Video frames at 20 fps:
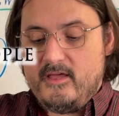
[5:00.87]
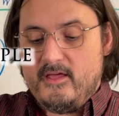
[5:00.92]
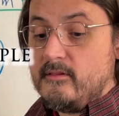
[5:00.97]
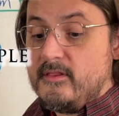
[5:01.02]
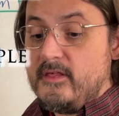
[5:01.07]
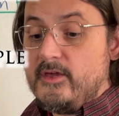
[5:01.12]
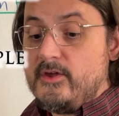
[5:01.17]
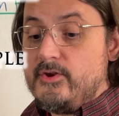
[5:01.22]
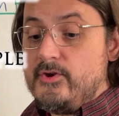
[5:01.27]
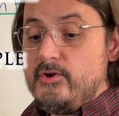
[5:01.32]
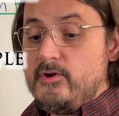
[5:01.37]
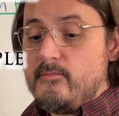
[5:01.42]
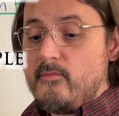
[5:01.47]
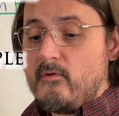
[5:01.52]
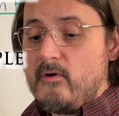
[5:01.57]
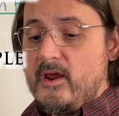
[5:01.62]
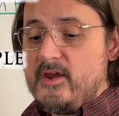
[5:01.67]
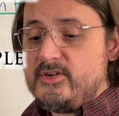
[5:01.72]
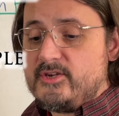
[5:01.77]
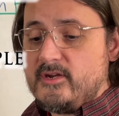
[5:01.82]
the
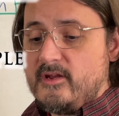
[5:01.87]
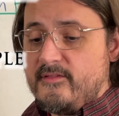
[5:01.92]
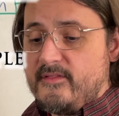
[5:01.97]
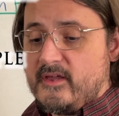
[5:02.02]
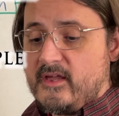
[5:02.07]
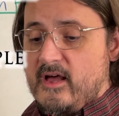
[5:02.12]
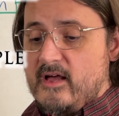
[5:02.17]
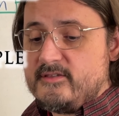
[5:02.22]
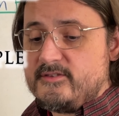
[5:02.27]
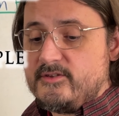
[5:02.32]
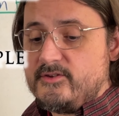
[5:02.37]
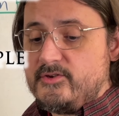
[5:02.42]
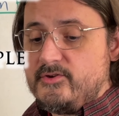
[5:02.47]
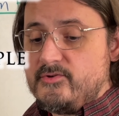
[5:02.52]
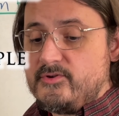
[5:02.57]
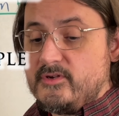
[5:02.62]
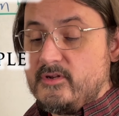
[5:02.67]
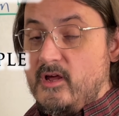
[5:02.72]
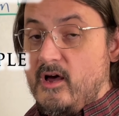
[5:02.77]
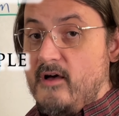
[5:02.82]
enumeration in the
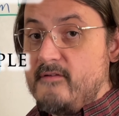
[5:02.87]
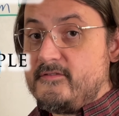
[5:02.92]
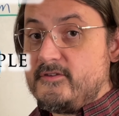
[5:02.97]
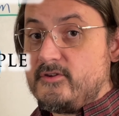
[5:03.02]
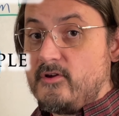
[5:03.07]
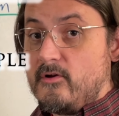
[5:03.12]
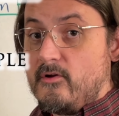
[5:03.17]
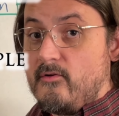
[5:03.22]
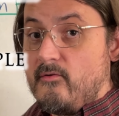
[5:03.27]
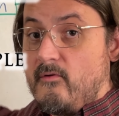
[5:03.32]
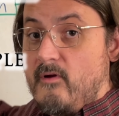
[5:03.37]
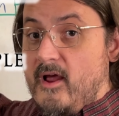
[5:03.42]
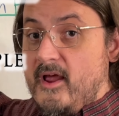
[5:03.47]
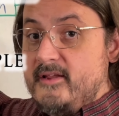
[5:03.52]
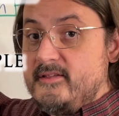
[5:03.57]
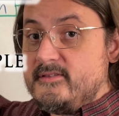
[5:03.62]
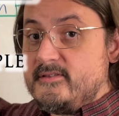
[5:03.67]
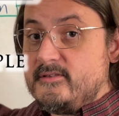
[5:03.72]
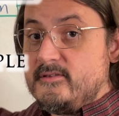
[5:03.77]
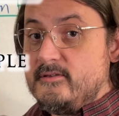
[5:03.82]
Constitution of certain
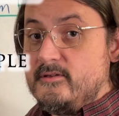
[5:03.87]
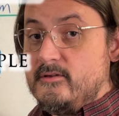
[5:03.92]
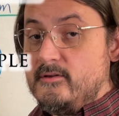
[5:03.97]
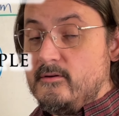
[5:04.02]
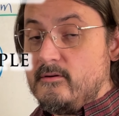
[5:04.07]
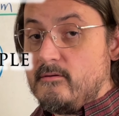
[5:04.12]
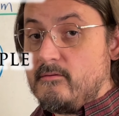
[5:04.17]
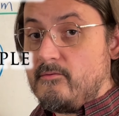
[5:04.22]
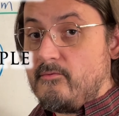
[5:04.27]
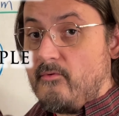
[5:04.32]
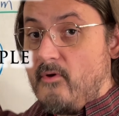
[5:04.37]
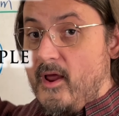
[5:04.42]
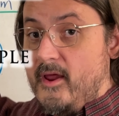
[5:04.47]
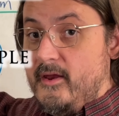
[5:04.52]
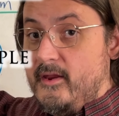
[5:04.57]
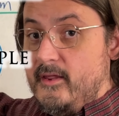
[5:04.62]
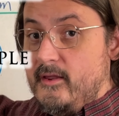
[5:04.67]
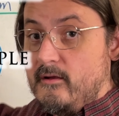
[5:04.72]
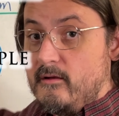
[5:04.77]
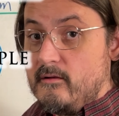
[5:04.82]
rights,
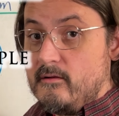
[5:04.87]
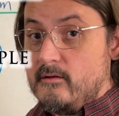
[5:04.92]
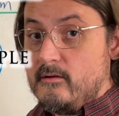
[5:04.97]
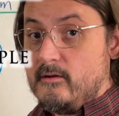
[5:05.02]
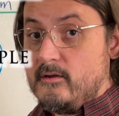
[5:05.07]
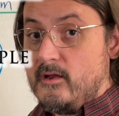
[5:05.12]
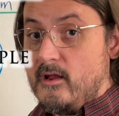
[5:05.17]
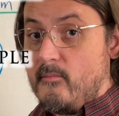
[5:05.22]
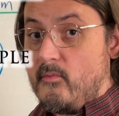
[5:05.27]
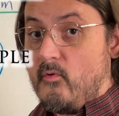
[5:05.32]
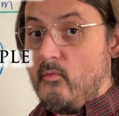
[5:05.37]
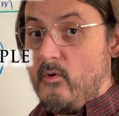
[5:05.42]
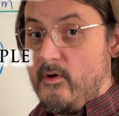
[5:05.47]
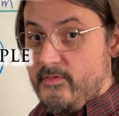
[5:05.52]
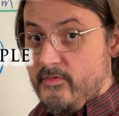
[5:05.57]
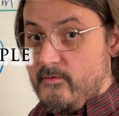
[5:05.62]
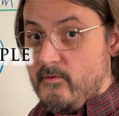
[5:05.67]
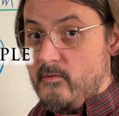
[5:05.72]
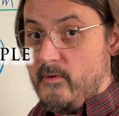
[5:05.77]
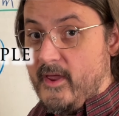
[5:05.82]
right here, number
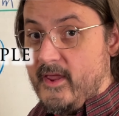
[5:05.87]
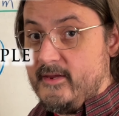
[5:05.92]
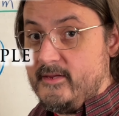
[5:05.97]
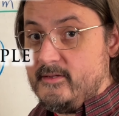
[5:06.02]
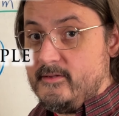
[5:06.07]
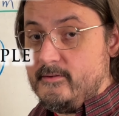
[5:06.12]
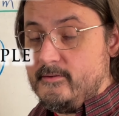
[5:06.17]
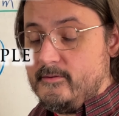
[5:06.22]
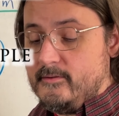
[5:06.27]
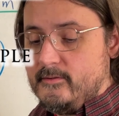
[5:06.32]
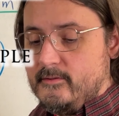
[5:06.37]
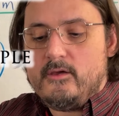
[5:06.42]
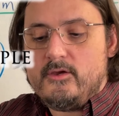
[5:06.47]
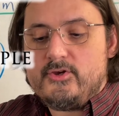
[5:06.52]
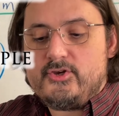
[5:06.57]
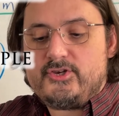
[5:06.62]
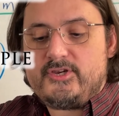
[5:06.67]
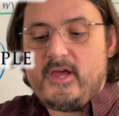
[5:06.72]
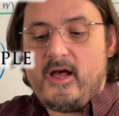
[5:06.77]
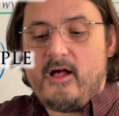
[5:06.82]
1 through 8,
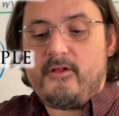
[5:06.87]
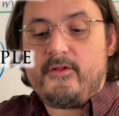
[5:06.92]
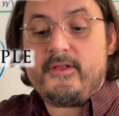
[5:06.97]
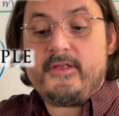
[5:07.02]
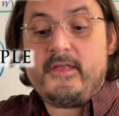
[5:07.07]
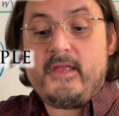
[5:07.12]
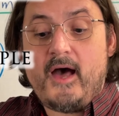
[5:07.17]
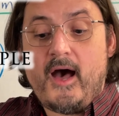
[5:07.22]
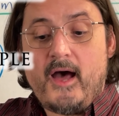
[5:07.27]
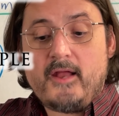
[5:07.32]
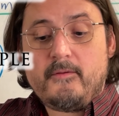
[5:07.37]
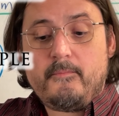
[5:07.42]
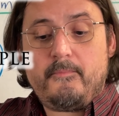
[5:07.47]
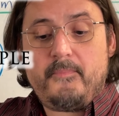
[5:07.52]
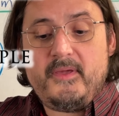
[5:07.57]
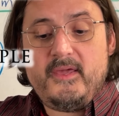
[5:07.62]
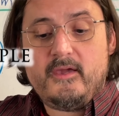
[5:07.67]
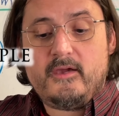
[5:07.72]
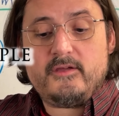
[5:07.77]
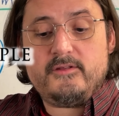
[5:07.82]
shall not
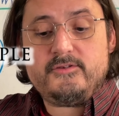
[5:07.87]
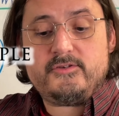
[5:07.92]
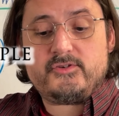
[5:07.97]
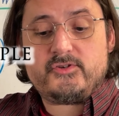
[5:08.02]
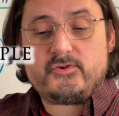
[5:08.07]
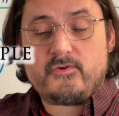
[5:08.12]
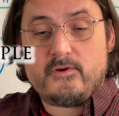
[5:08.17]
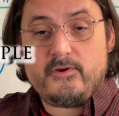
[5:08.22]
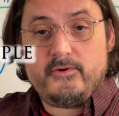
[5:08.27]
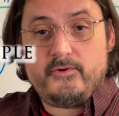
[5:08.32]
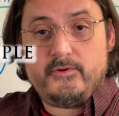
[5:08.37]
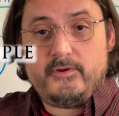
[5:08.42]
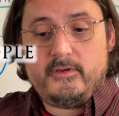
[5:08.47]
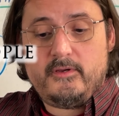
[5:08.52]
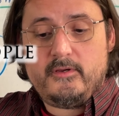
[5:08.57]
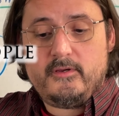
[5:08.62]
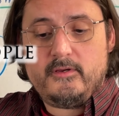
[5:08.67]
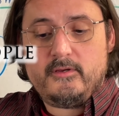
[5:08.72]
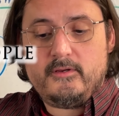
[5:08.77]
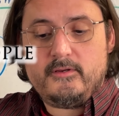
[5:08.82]
be construed
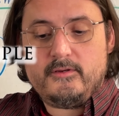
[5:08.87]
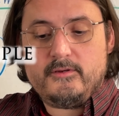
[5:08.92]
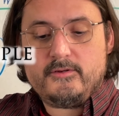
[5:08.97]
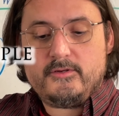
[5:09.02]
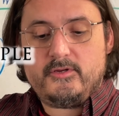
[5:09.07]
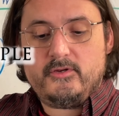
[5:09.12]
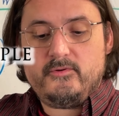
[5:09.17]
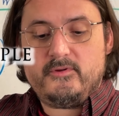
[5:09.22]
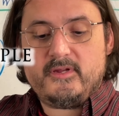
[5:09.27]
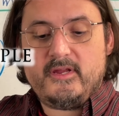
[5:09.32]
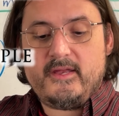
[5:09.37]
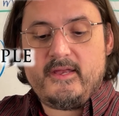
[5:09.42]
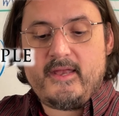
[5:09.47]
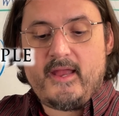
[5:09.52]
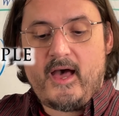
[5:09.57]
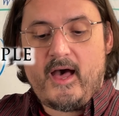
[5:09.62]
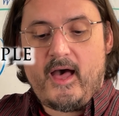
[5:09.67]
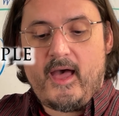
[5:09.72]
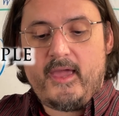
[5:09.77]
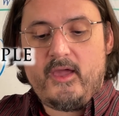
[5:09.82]
to
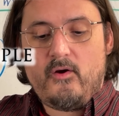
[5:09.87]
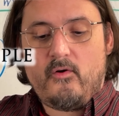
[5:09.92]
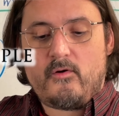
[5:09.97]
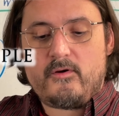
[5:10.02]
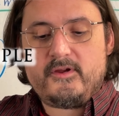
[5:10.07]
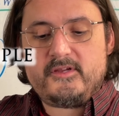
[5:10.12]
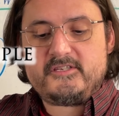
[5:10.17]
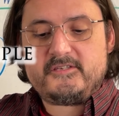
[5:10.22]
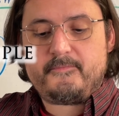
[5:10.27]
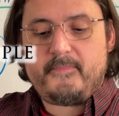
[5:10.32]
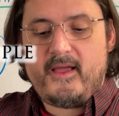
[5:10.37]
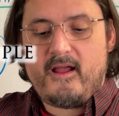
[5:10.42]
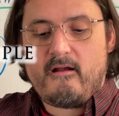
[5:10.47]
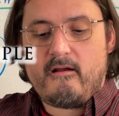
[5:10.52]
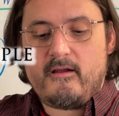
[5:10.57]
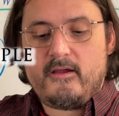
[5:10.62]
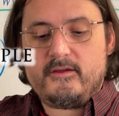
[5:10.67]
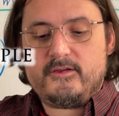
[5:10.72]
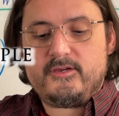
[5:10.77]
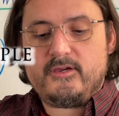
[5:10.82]
deny or
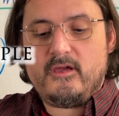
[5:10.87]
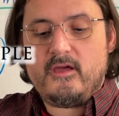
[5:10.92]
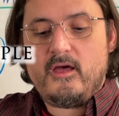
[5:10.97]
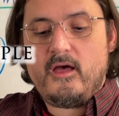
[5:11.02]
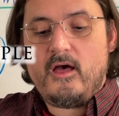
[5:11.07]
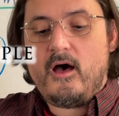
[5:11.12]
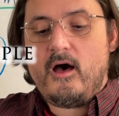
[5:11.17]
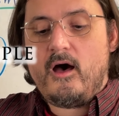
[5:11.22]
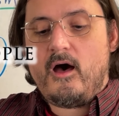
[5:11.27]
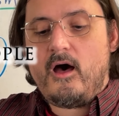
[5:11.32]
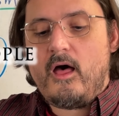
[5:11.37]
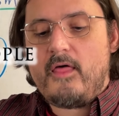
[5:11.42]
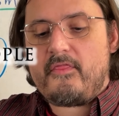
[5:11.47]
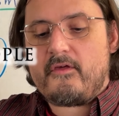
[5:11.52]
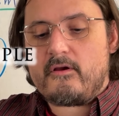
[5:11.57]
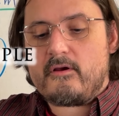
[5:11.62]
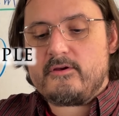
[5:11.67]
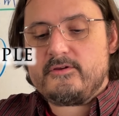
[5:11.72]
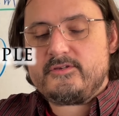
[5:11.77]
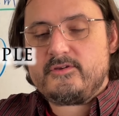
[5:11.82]
disparage
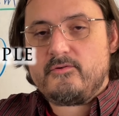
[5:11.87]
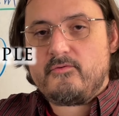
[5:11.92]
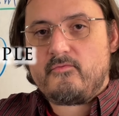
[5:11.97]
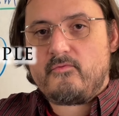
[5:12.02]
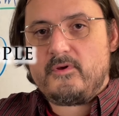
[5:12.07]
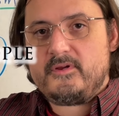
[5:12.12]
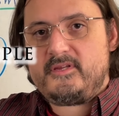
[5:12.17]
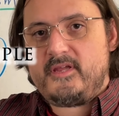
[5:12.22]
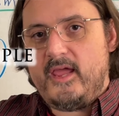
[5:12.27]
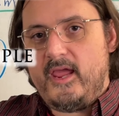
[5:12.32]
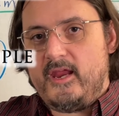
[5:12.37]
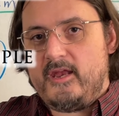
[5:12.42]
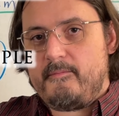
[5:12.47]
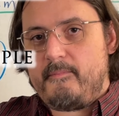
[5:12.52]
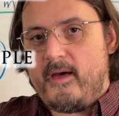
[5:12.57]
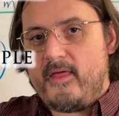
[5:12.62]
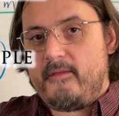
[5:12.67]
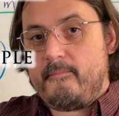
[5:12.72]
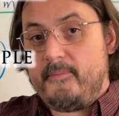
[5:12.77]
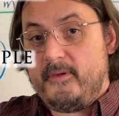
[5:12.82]
others retained
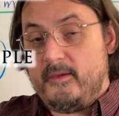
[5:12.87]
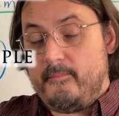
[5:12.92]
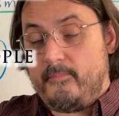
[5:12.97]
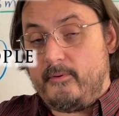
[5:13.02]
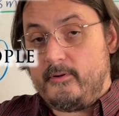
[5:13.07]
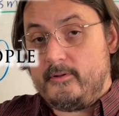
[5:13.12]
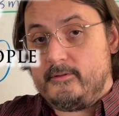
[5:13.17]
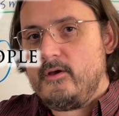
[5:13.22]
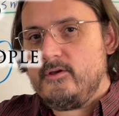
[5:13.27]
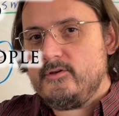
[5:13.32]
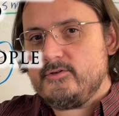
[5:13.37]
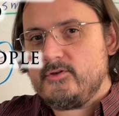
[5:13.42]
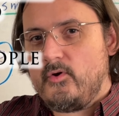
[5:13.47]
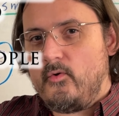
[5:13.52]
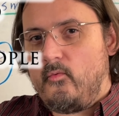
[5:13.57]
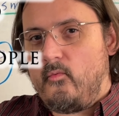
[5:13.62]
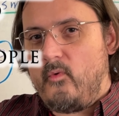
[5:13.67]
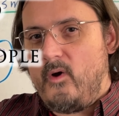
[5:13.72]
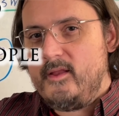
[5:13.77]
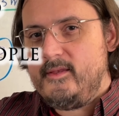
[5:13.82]
by the people. So
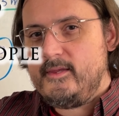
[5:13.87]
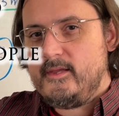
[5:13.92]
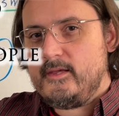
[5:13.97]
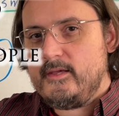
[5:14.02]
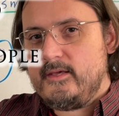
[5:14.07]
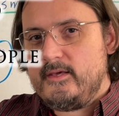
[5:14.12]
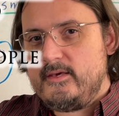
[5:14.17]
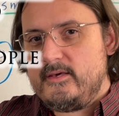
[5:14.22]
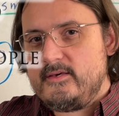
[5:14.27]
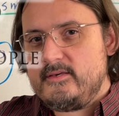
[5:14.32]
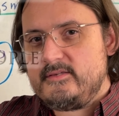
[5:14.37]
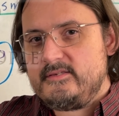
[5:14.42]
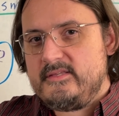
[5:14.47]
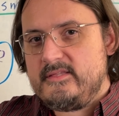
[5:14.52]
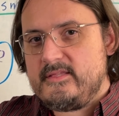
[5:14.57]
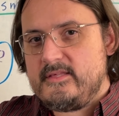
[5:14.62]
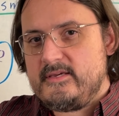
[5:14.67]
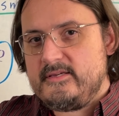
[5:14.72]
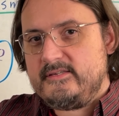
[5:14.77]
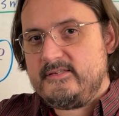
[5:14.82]
what is
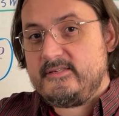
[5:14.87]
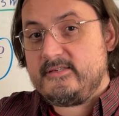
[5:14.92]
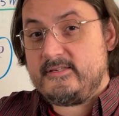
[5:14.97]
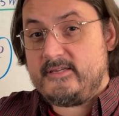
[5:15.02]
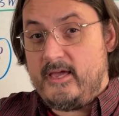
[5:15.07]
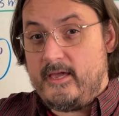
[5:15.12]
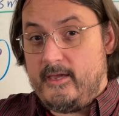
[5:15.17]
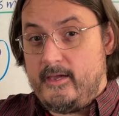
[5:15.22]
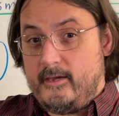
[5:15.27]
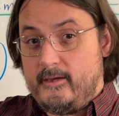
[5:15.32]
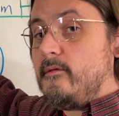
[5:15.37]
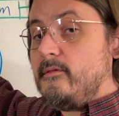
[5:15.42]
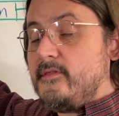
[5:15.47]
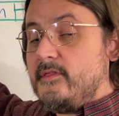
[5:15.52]
this saying?